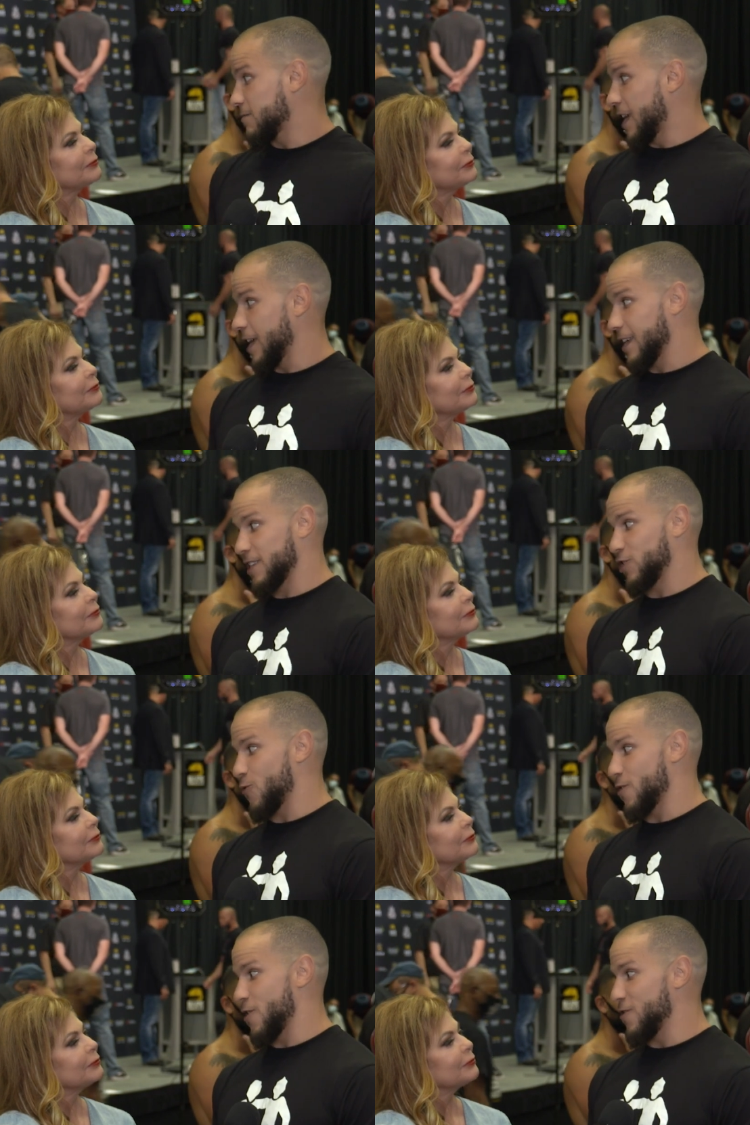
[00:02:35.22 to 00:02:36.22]
Speaker 1: think it's
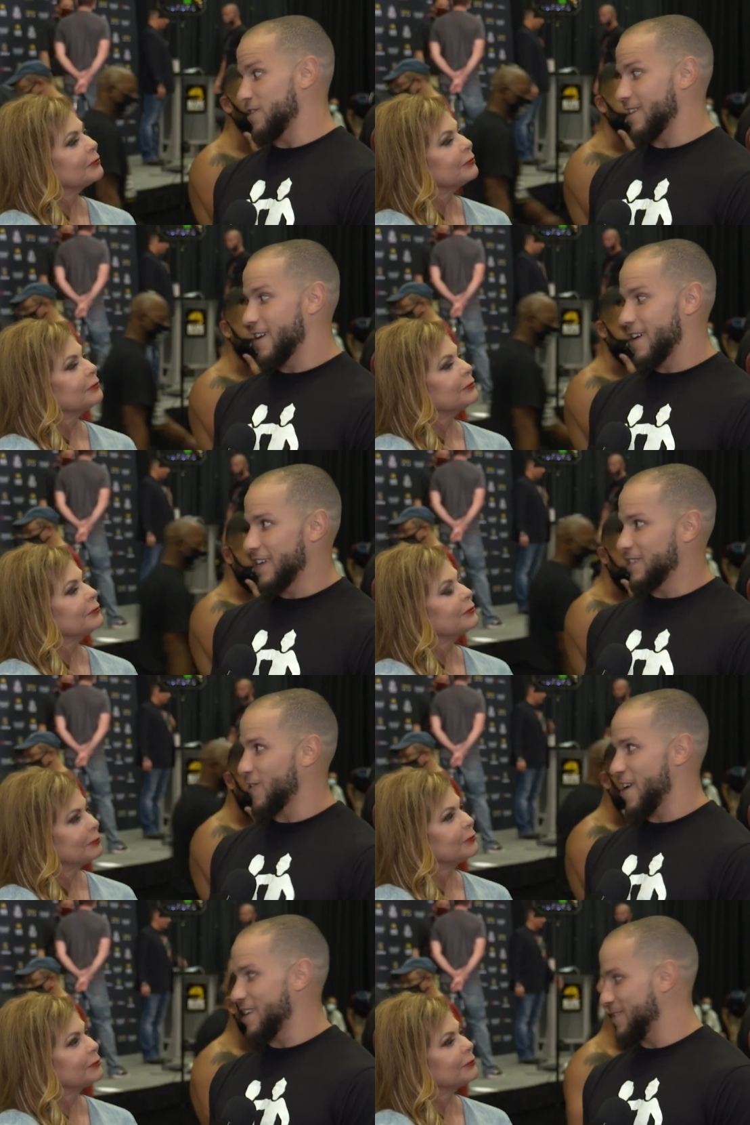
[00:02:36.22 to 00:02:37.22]
short notice. Uh, he's
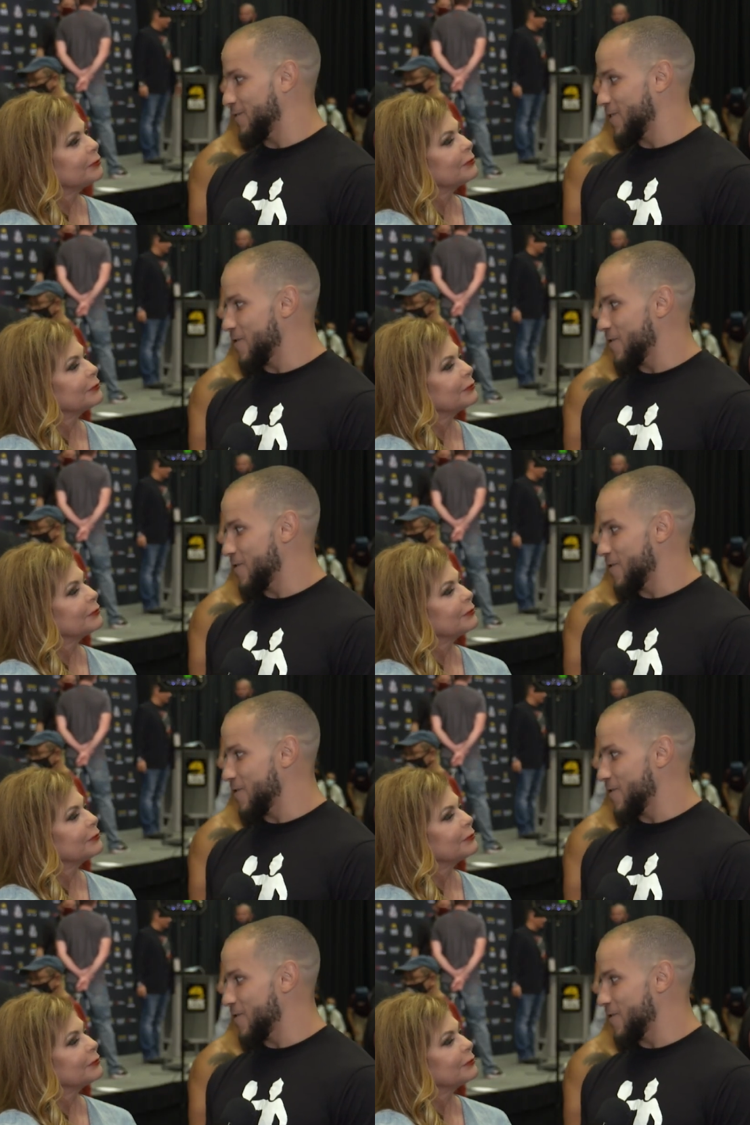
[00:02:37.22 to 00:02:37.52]
crazy for